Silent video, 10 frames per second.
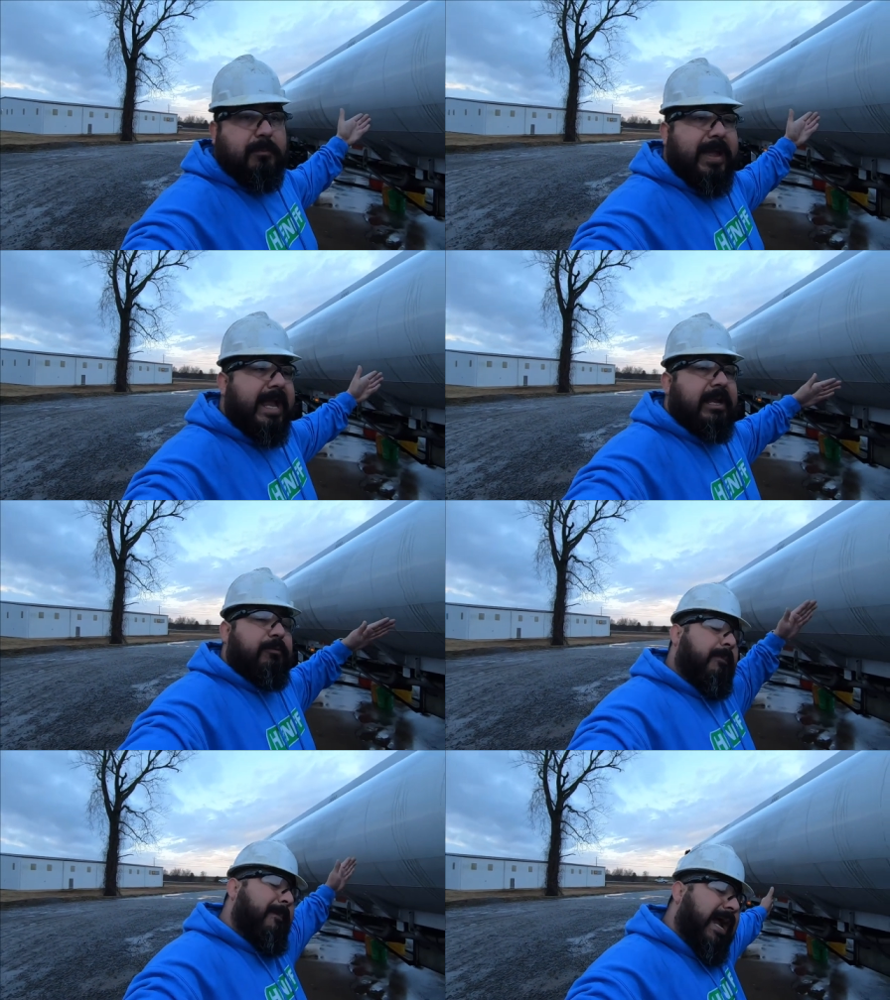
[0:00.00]
back and
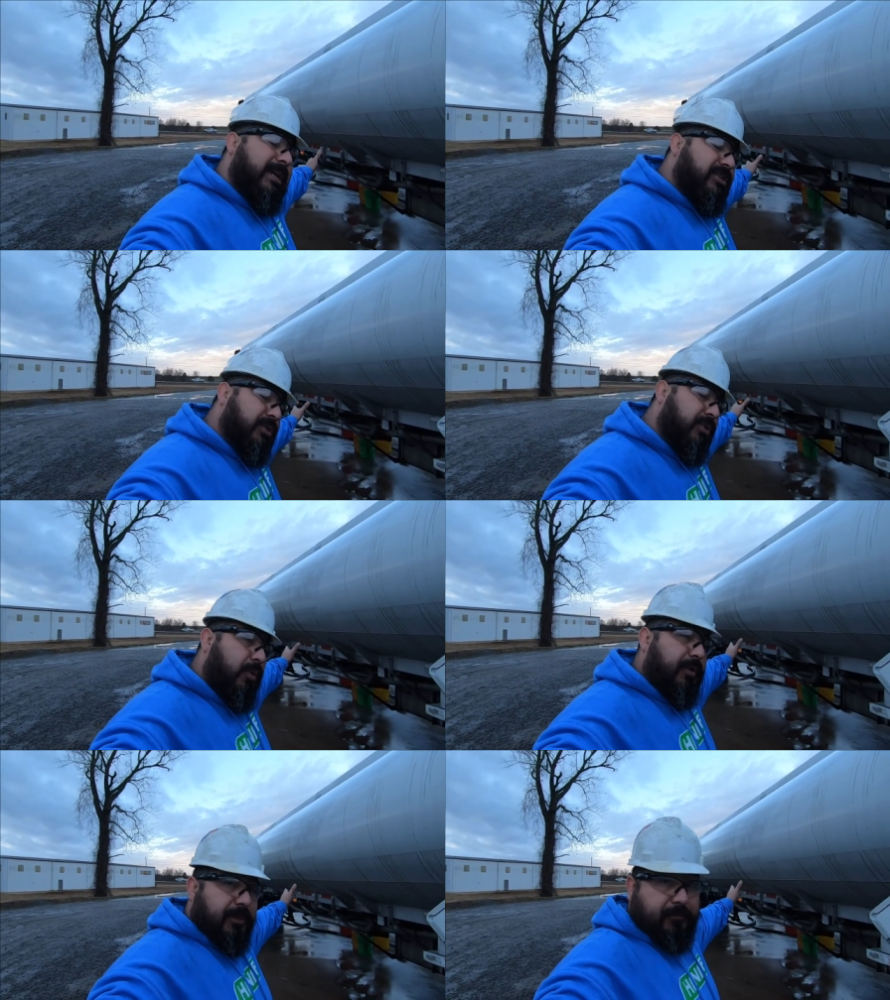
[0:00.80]
remind you
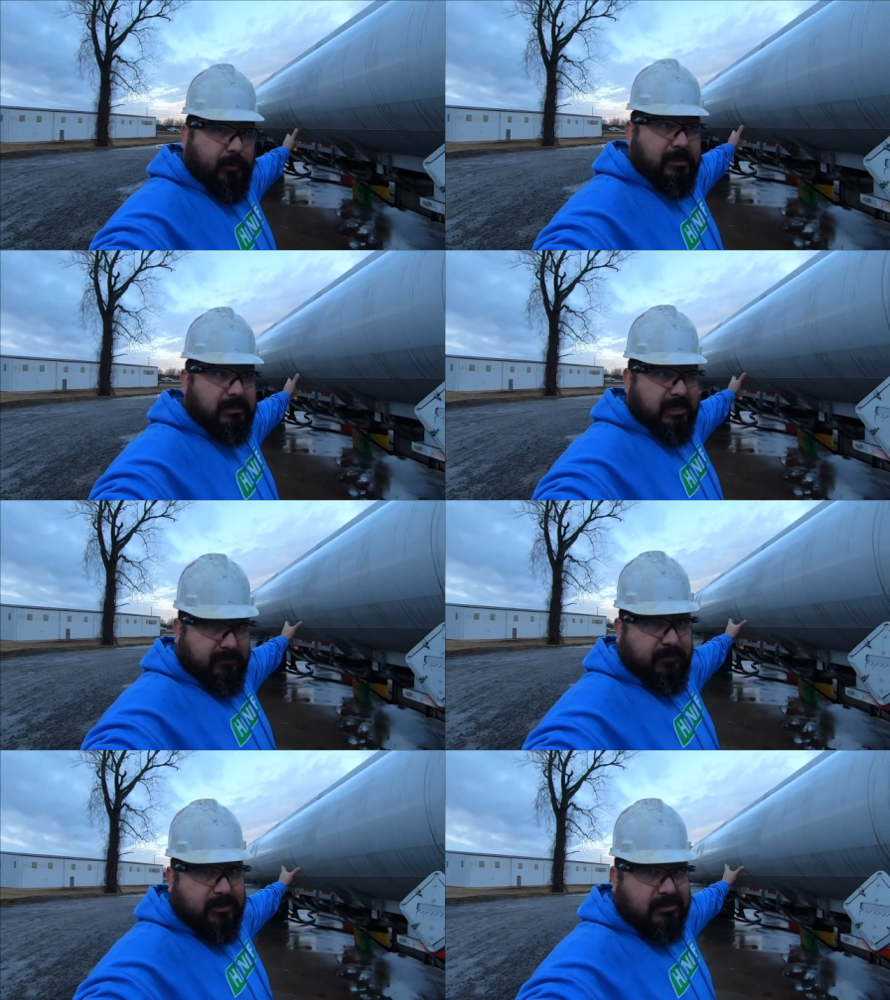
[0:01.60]
with the force. It
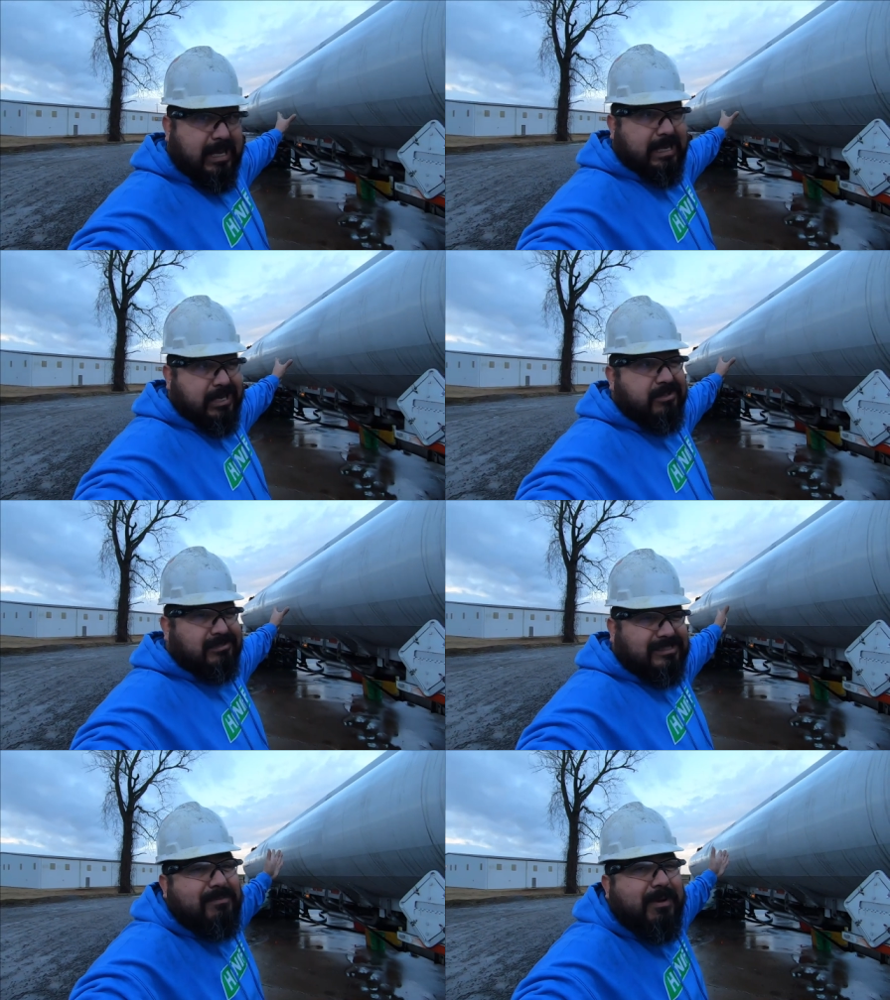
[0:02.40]
feels like another
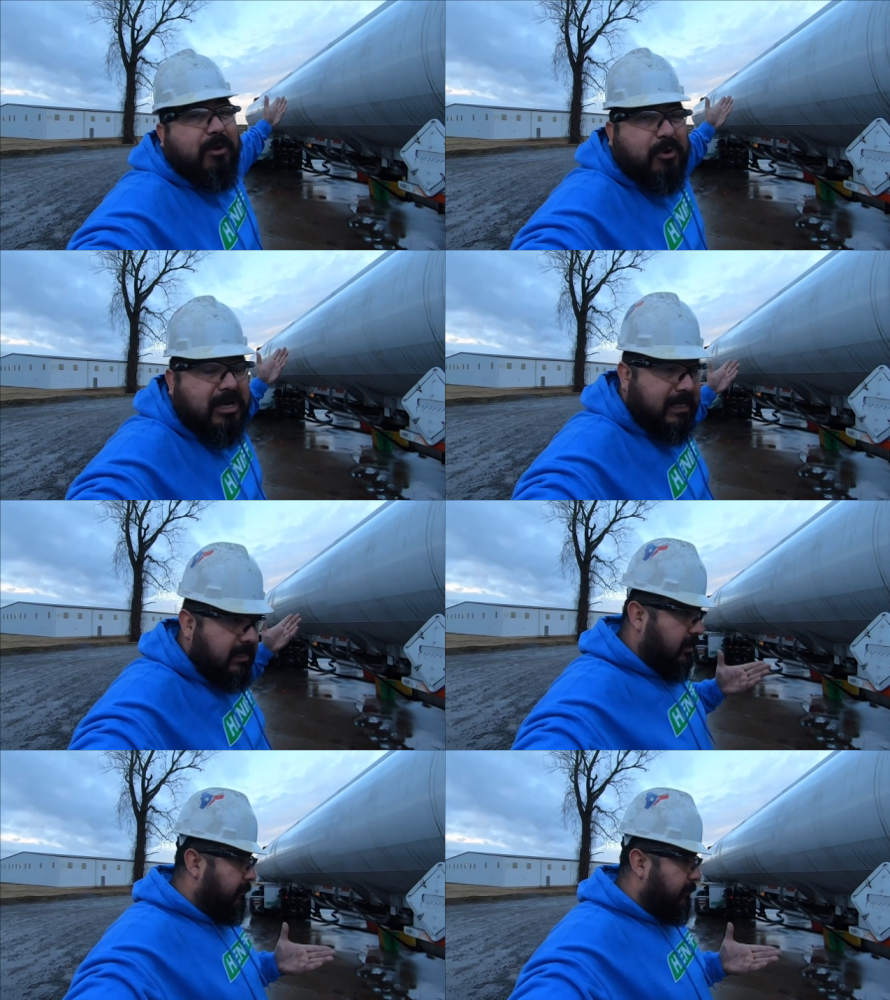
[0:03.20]
semi running into the